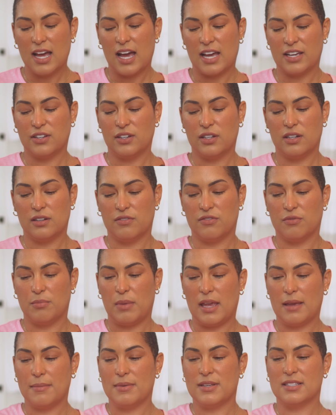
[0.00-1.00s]
I could have
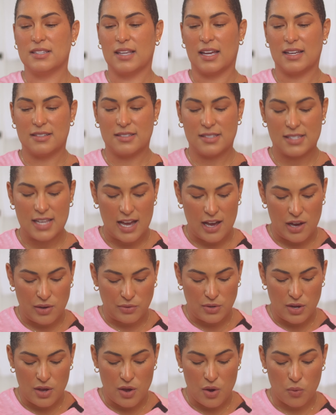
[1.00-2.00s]
maybe sized
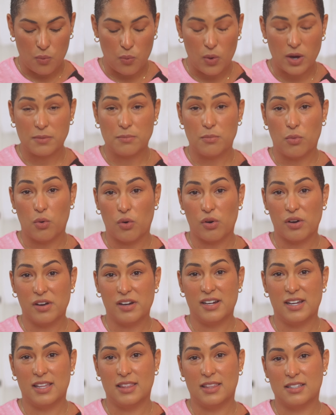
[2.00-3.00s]
down 1 more
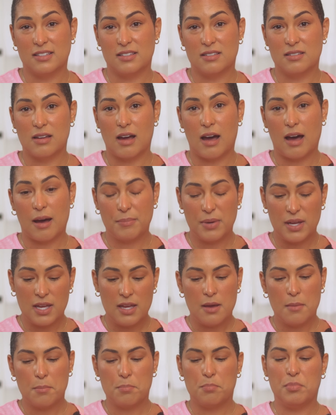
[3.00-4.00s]
in this top,
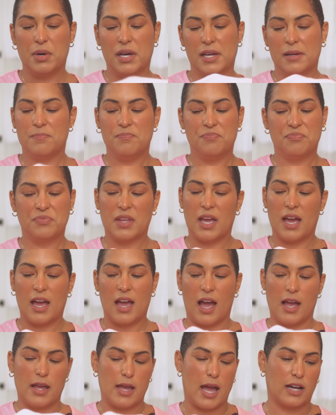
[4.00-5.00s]
but
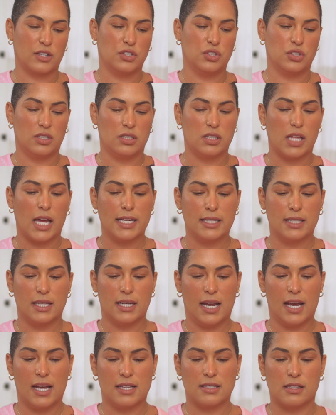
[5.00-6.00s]
I actually like that
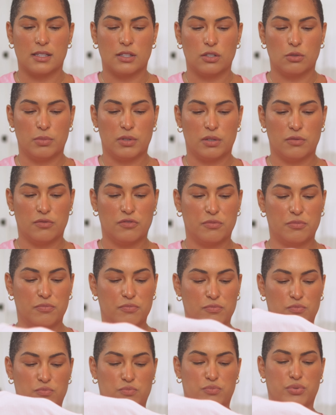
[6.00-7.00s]
it has a little bit of
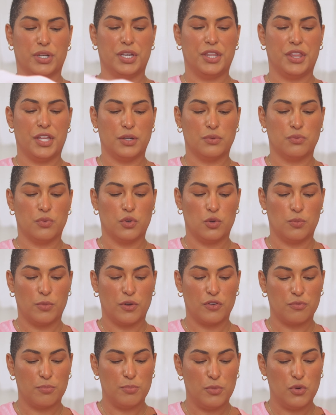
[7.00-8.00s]
breathing room
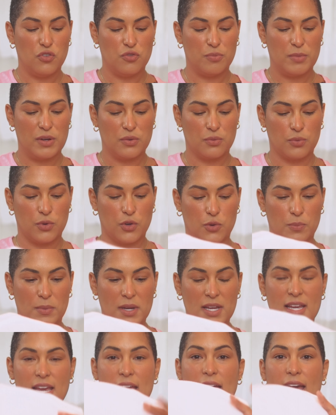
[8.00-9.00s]
or movement room,
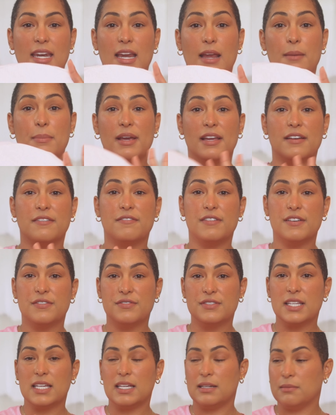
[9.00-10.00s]
and I paid
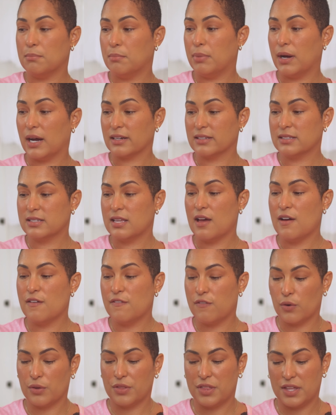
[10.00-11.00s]
15 bucks
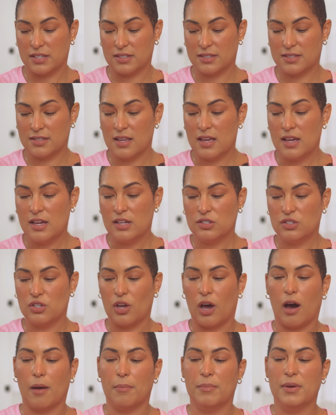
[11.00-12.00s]
for this
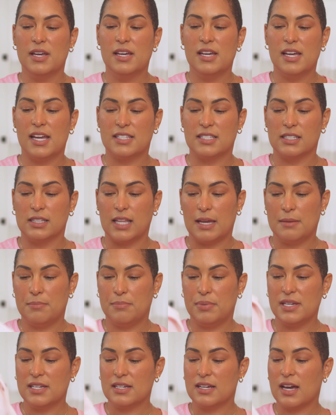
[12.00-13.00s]
top. It's a light
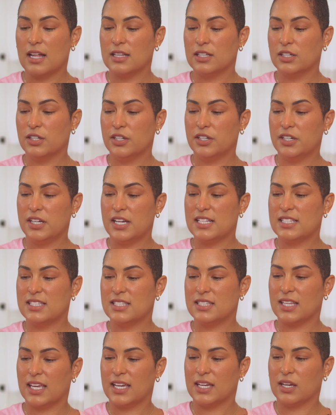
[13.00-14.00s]
pink color.
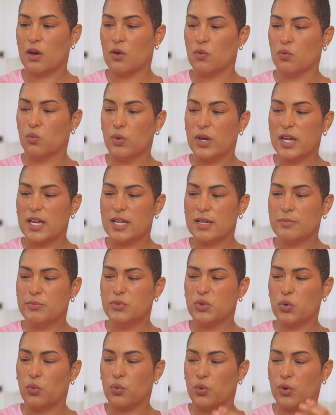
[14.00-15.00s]
It's like
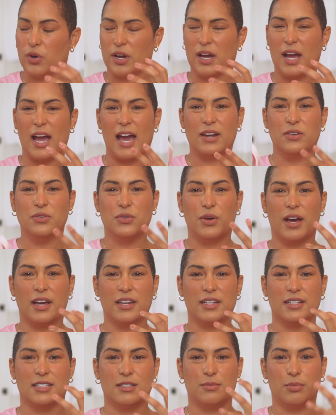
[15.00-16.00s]
ribbed, or I don't know how
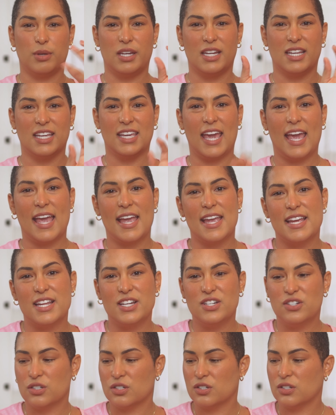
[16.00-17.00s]
to explain it,
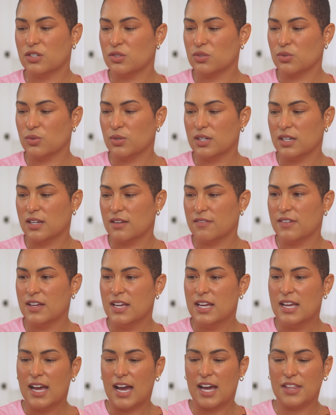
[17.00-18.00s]
caged sort of.
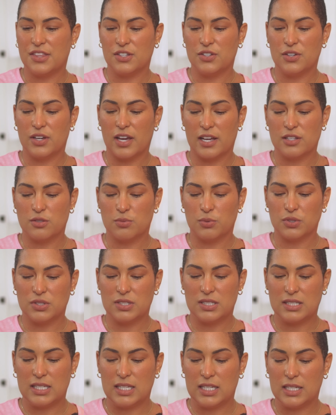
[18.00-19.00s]
I think you guys will
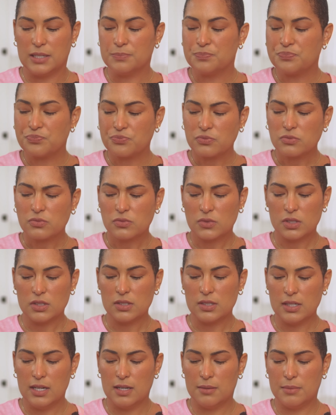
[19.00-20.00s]
see
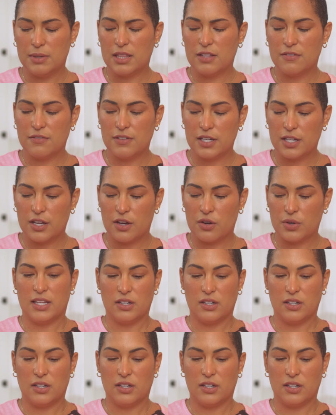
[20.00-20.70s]
in the video.